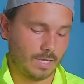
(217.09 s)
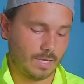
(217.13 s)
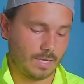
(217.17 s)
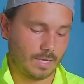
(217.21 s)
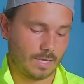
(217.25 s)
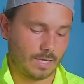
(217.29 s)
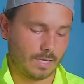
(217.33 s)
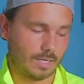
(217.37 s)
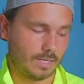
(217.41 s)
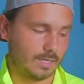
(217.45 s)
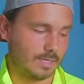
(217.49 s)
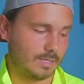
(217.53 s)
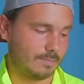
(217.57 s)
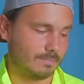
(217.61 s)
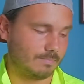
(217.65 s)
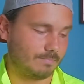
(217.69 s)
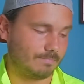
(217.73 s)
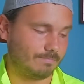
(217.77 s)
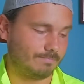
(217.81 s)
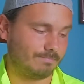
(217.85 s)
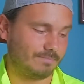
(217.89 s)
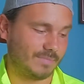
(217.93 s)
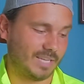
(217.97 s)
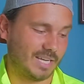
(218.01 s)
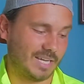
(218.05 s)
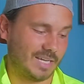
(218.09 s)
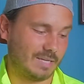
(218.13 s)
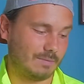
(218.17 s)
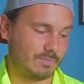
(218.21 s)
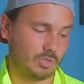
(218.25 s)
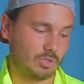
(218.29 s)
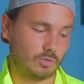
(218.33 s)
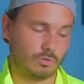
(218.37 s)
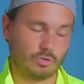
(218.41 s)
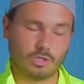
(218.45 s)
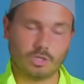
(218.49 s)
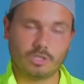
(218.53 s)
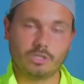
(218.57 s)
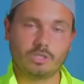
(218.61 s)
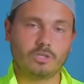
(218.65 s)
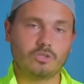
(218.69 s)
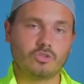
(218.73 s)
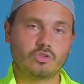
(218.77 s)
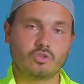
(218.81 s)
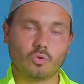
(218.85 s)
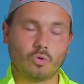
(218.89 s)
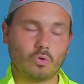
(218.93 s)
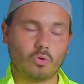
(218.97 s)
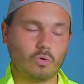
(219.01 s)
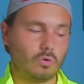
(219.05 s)
Yeah, so good
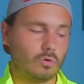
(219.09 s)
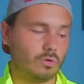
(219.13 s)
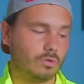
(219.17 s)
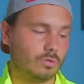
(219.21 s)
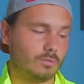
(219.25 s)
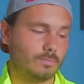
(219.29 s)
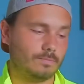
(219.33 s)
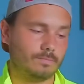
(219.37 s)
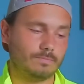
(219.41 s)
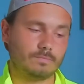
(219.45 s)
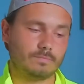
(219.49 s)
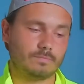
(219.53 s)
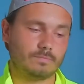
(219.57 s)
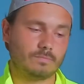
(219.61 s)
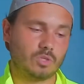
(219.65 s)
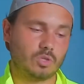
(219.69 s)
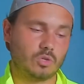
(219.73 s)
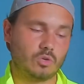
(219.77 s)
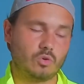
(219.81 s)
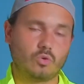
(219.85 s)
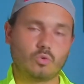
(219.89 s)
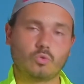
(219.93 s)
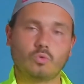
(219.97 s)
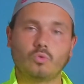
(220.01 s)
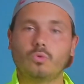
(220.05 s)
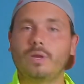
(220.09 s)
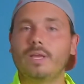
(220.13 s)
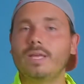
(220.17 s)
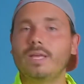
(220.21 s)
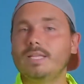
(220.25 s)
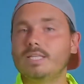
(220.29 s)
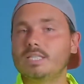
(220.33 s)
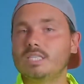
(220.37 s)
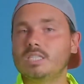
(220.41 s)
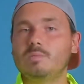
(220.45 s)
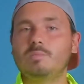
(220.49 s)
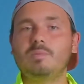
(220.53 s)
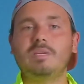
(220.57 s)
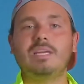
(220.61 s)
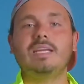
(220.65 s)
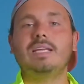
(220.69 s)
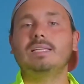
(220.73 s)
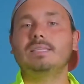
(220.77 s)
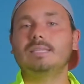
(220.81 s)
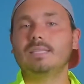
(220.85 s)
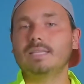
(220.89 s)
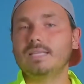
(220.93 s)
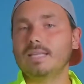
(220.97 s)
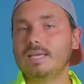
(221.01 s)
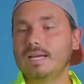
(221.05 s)
control, great speed
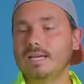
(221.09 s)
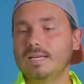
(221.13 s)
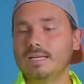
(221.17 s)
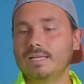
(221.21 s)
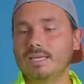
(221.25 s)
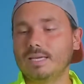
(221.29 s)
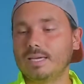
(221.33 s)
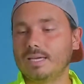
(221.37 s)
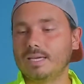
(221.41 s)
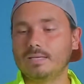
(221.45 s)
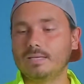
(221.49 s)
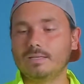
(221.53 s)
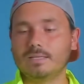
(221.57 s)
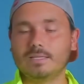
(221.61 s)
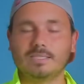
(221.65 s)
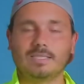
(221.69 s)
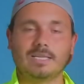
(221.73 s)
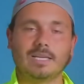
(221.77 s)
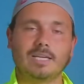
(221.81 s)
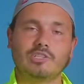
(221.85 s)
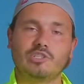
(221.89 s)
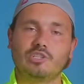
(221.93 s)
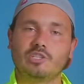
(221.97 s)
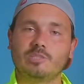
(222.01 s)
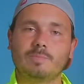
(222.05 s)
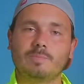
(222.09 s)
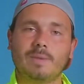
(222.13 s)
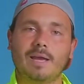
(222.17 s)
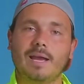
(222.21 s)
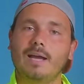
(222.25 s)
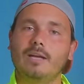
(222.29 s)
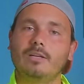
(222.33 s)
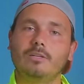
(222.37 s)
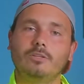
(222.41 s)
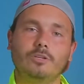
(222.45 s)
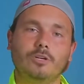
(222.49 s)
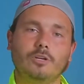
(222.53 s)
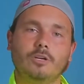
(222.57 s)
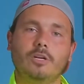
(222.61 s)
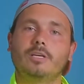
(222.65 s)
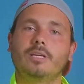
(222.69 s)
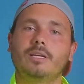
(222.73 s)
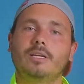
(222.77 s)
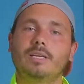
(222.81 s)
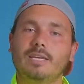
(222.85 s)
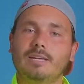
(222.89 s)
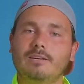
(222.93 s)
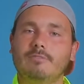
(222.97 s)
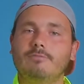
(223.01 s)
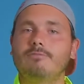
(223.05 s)
at the net. Again, it's edgeless paddle. You're not
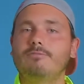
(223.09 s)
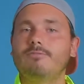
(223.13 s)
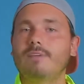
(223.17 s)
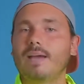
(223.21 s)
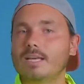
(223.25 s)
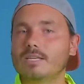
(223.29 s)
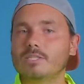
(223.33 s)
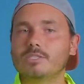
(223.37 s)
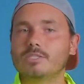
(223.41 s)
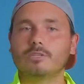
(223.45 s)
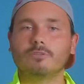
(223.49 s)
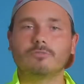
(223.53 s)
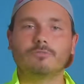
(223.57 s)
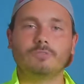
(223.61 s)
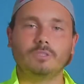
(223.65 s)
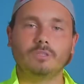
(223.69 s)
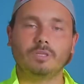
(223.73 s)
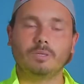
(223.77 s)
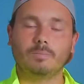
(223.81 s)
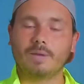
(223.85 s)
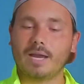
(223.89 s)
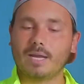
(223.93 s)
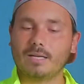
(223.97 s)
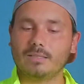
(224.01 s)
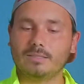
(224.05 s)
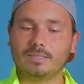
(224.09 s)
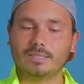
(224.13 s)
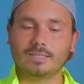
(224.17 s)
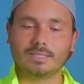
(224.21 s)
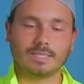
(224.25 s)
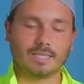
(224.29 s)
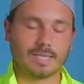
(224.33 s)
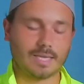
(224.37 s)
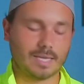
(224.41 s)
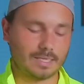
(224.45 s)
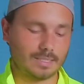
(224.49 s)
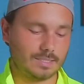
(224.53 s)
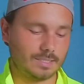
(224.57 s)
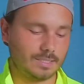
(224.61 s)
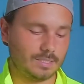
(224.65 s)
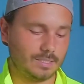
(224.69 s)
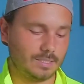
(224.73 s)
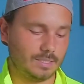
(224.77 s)
going to get a faster feeling paddle at the net.